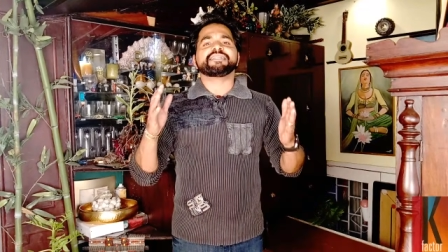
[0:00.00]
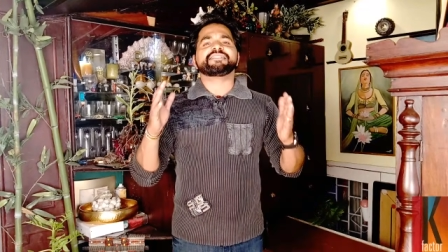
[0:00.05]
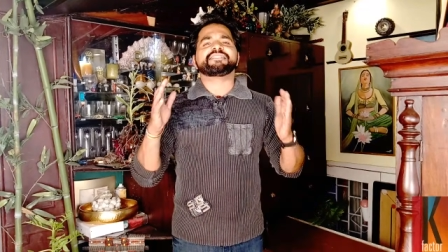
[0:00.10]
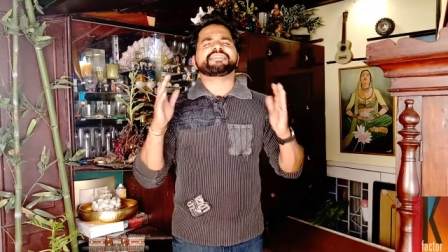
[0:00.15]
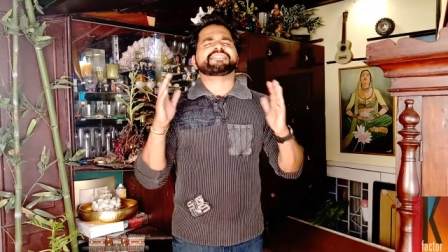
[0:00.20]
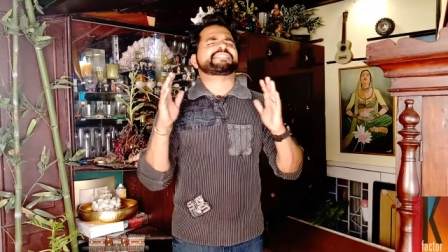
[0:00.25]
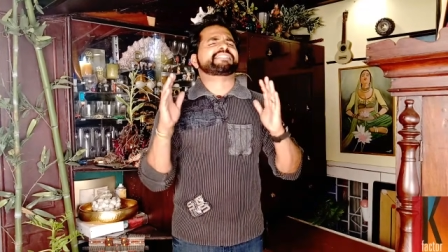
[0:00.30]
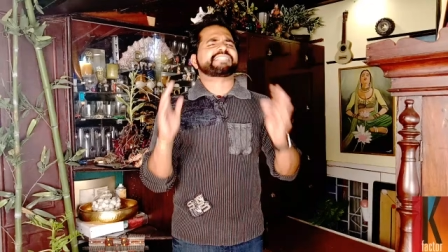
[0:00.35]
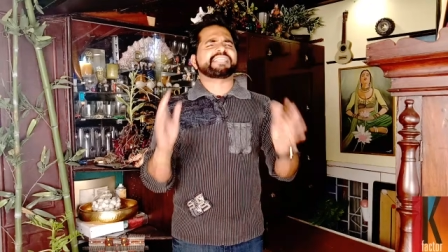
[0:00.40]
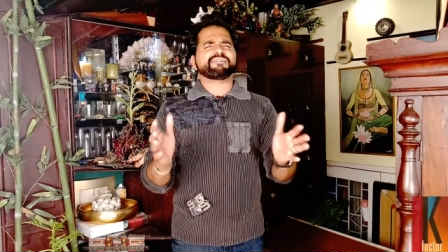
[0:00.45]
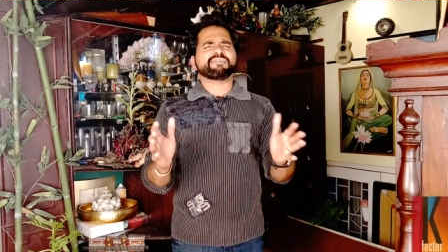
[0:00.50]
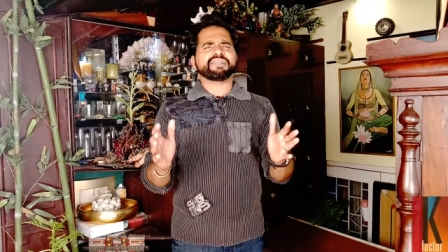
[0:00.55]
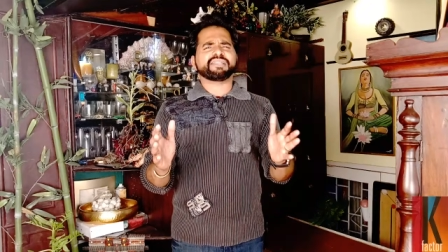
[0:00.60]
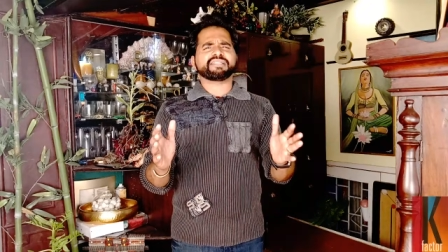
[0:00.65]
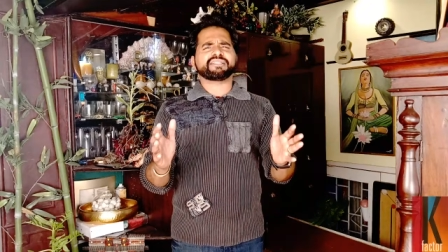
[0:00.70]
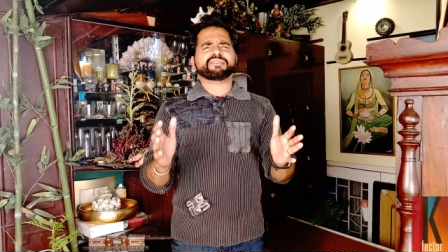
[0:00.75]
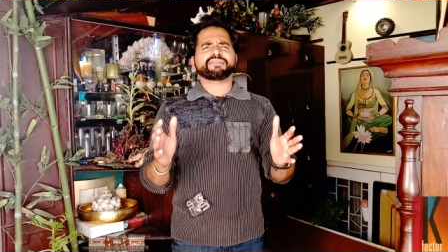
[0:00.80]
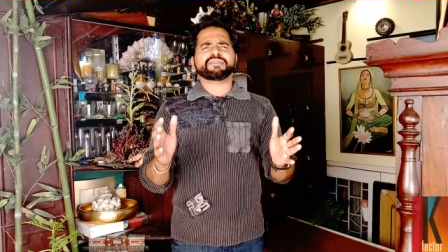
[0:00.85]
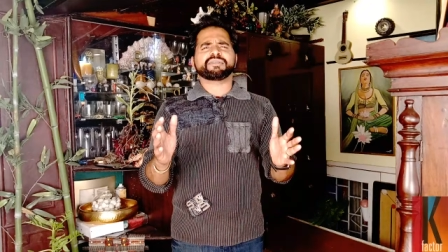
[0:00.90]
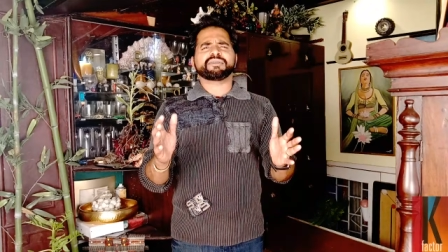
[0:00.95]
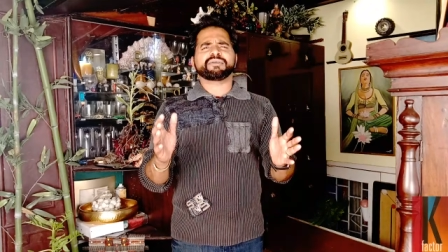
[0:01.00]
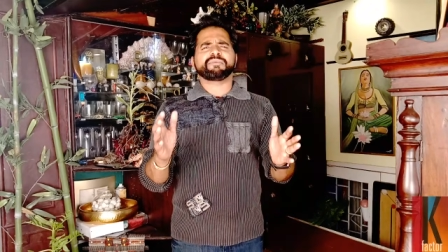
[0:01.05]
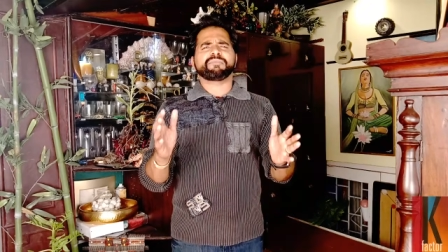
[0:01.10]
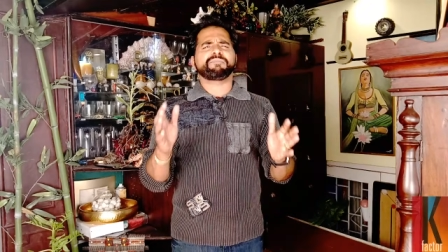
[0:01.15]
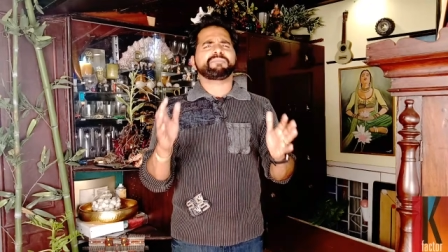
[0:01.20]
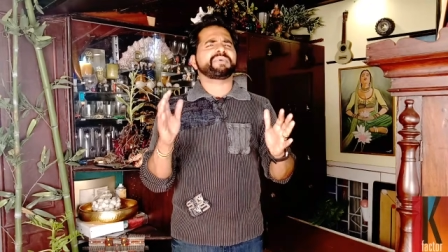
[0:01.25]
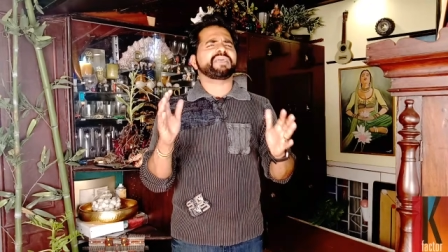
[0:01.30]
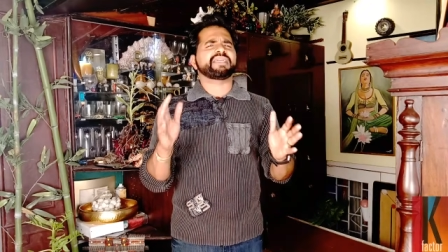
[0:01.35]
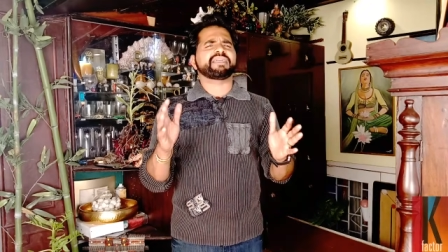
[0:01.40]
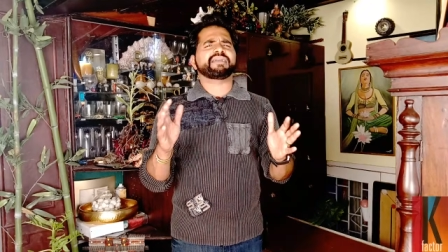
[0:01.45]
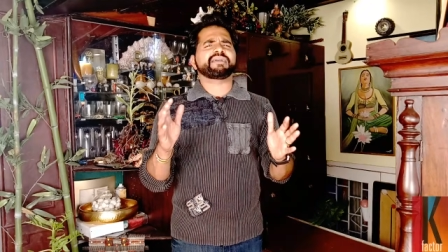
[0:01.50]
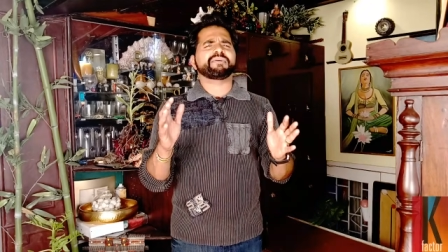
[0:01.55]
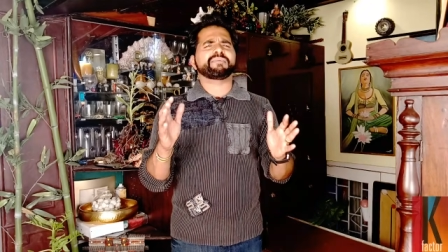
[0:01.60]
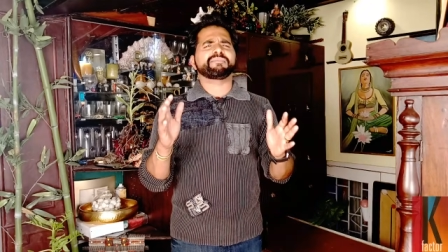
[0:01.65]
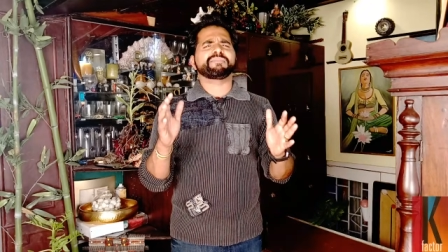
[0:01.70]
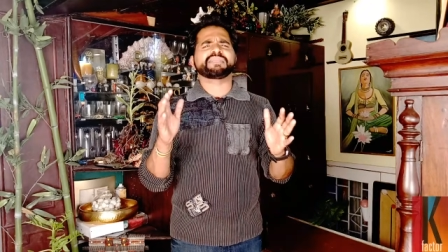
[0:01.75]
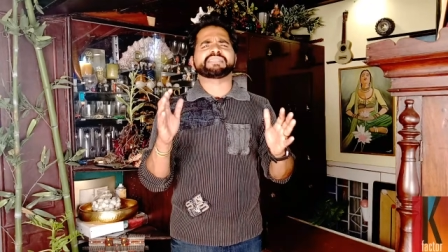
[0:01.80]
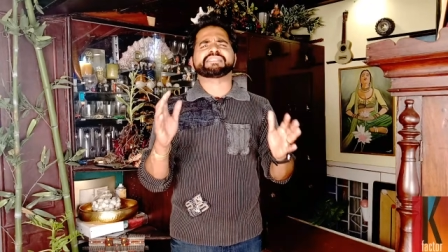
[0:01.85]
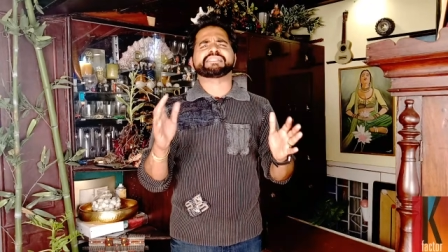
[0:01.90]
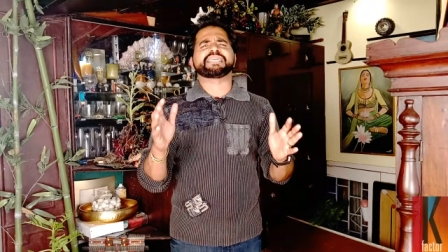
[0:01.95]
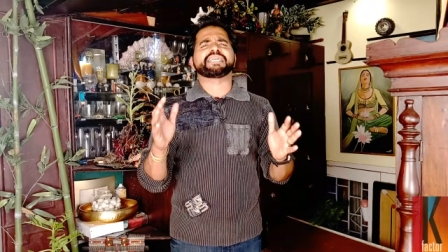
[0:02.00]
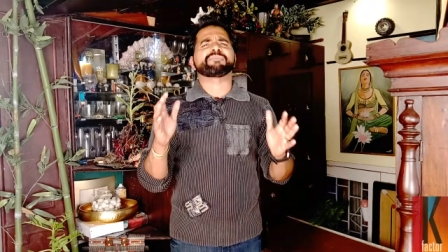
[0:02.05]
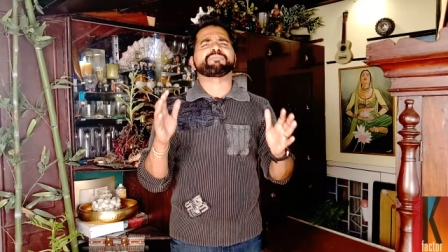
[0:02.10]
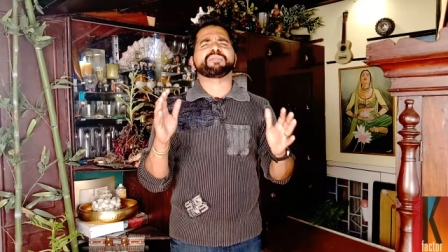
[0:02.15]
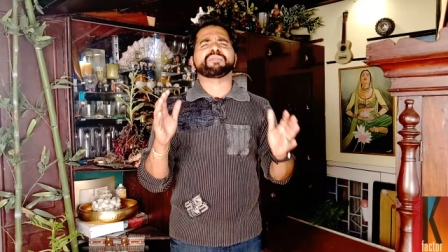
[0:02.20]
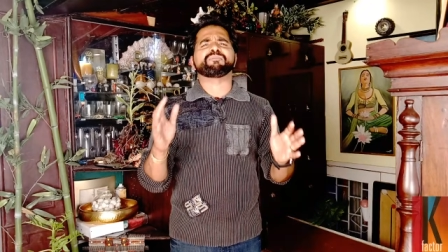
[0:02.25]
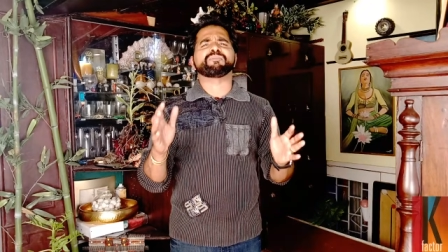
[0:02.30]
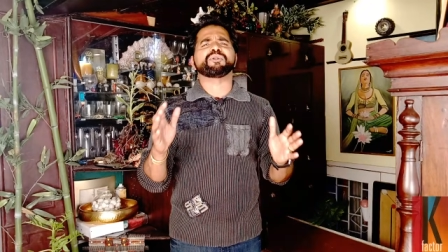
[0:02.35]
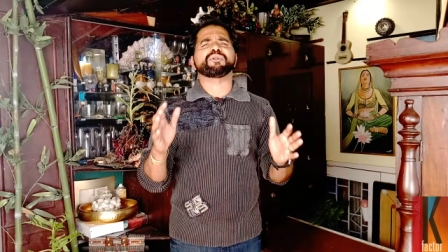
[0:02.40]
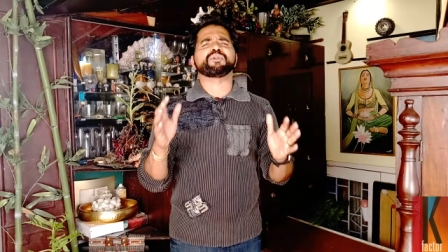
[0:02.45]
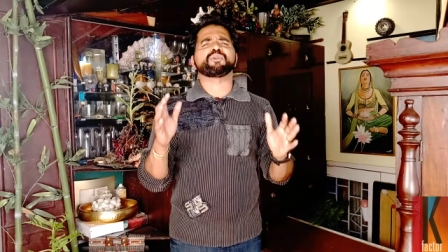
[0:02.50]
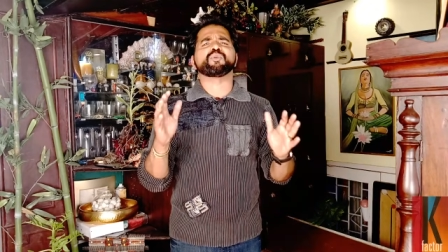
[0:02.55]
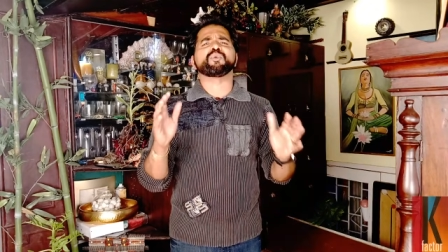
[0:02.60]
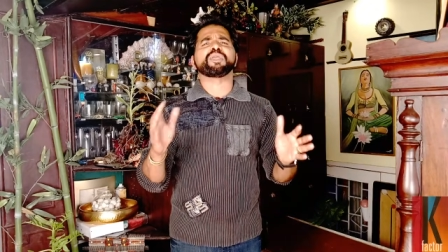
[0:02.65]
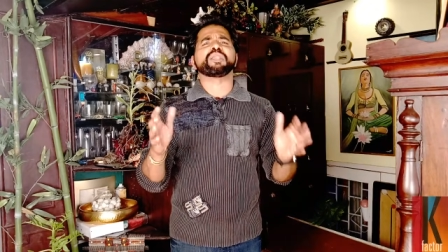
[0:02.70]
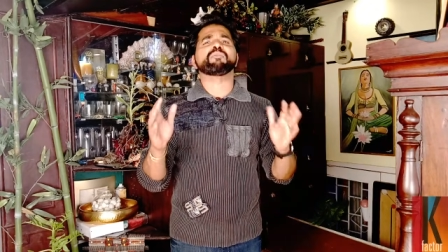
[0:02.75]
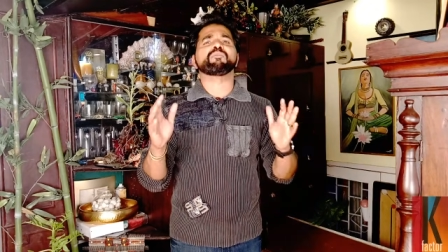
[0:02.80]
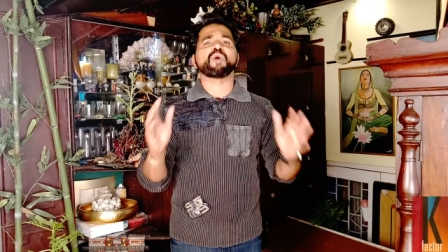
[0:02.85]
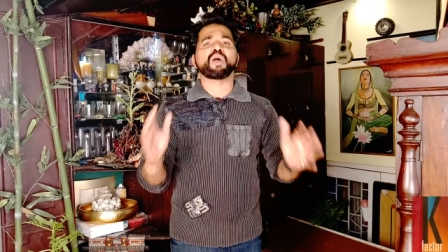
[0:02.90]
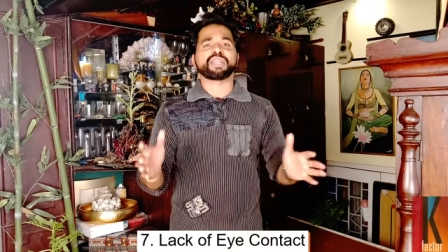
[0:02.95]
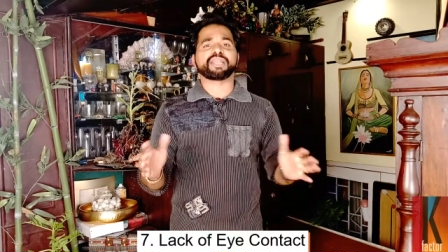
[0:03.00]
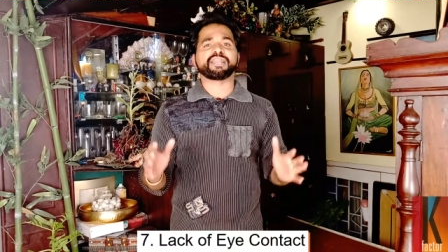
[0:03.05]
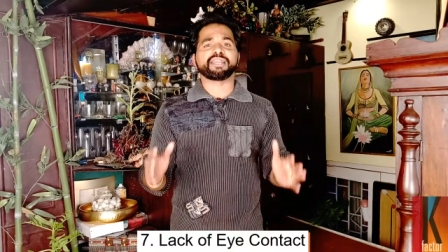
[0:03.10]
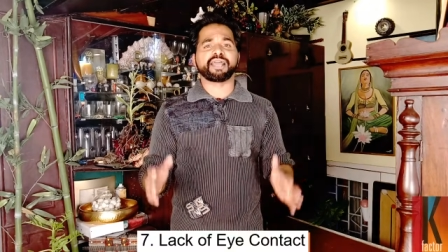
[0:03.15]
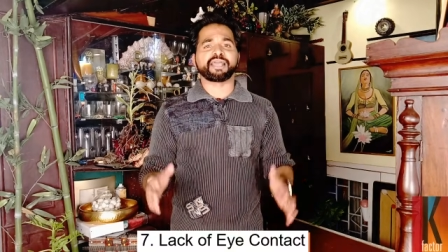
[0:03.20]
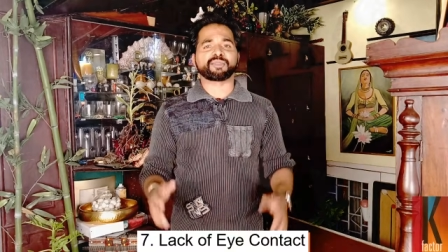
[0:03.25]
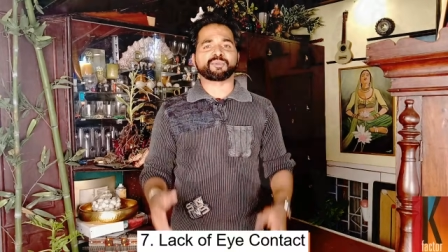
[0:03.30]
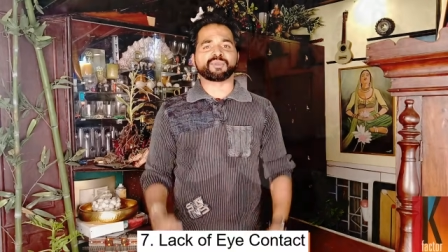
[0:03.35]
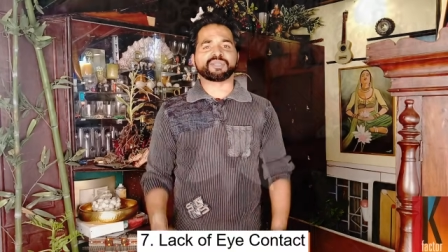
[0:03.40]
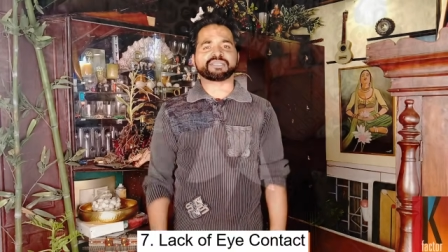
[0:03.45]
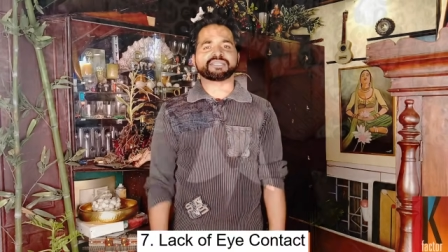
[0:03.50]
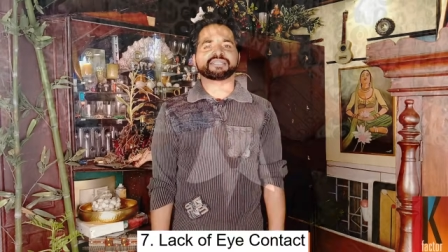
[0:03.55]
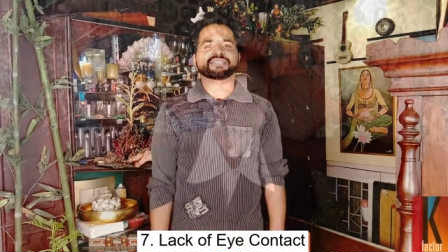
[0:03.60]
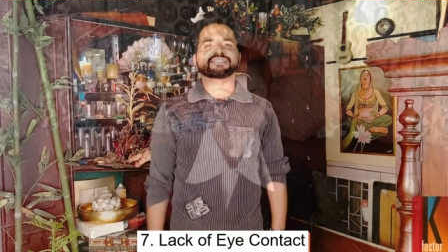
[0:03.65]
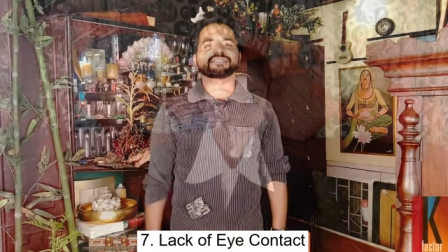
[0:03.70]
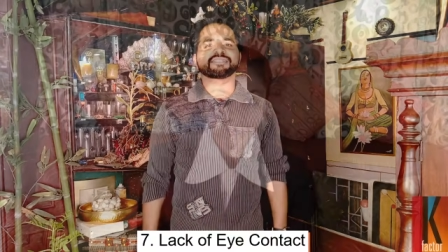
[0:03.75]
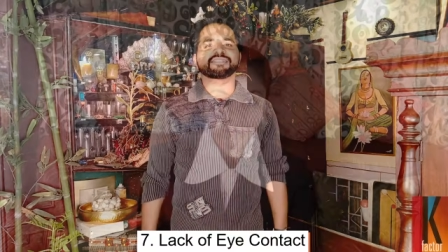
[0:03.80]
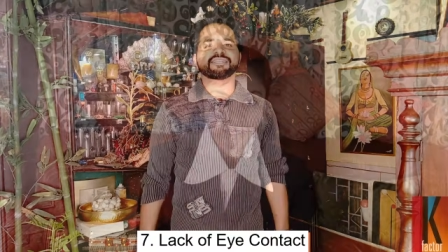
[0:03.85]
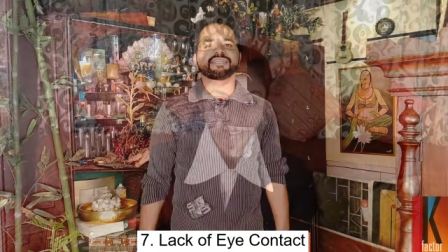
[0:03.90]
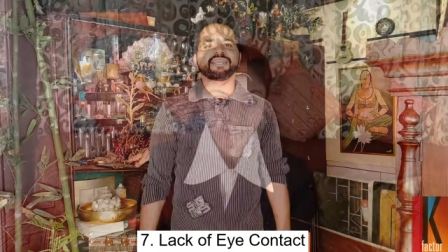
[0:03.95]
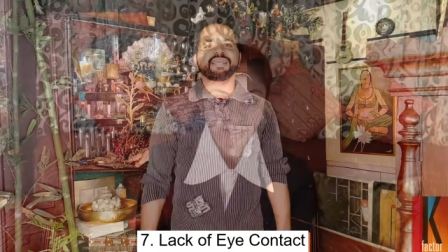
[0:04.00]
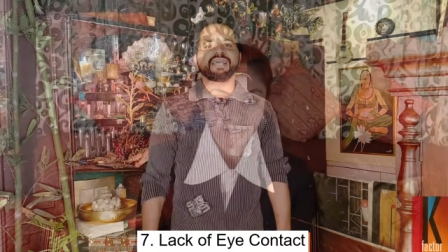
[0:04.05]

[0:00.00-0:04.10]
The seventh big mistake people do in body language is